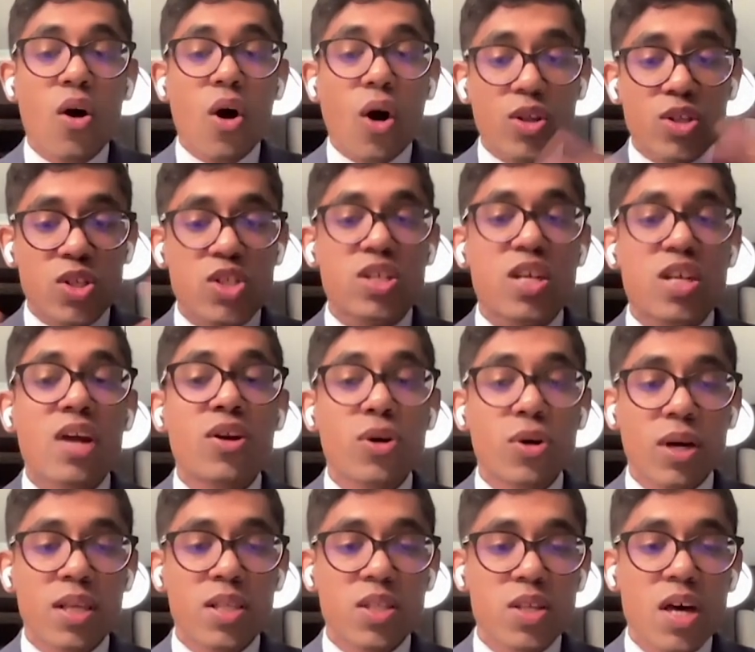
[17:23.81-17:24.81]
on
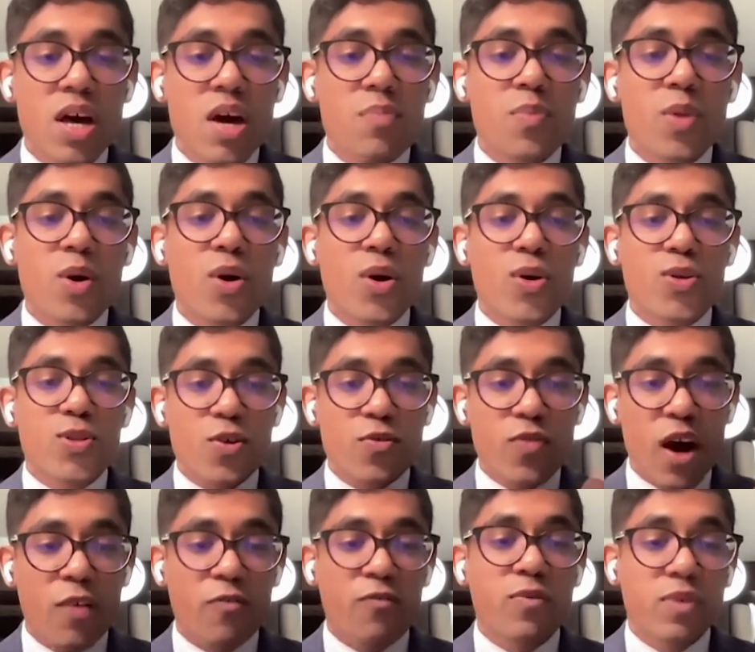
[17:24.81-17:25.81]
steroids because
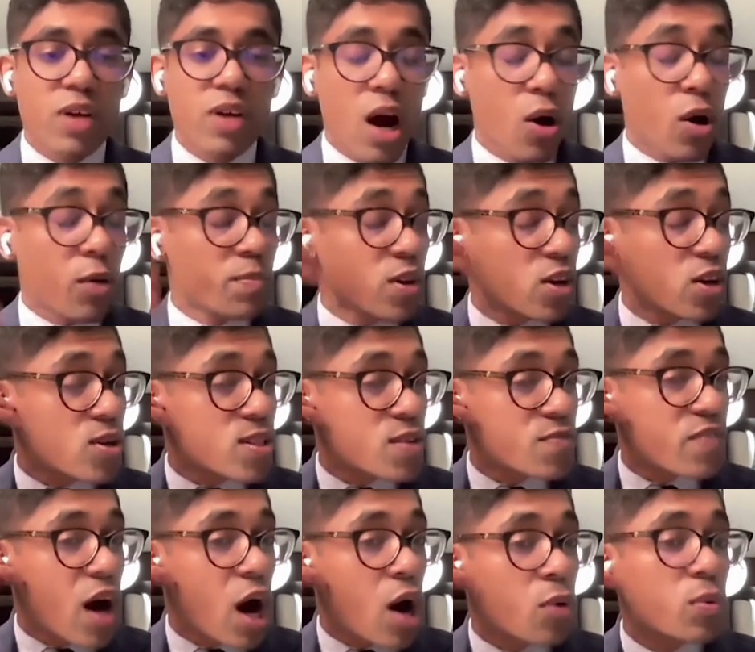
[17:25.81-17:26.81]
of
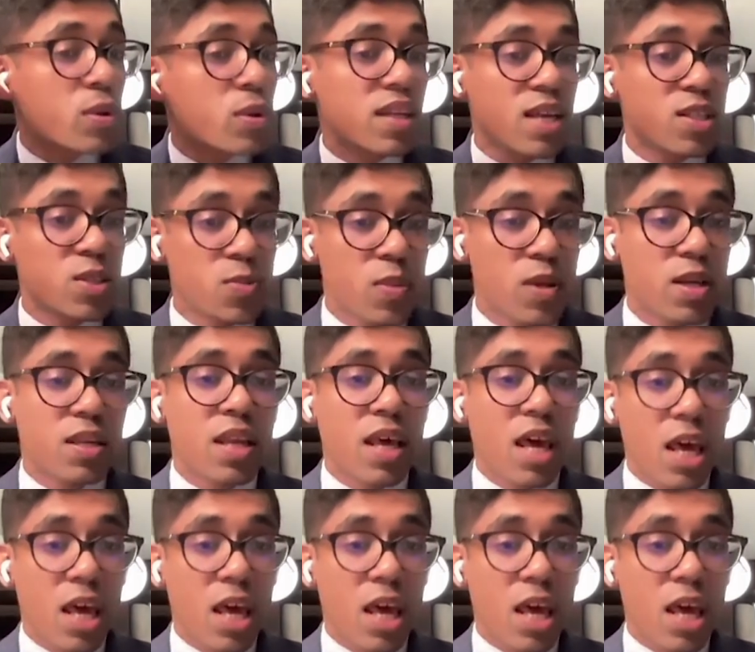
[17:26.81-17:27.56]
how it has been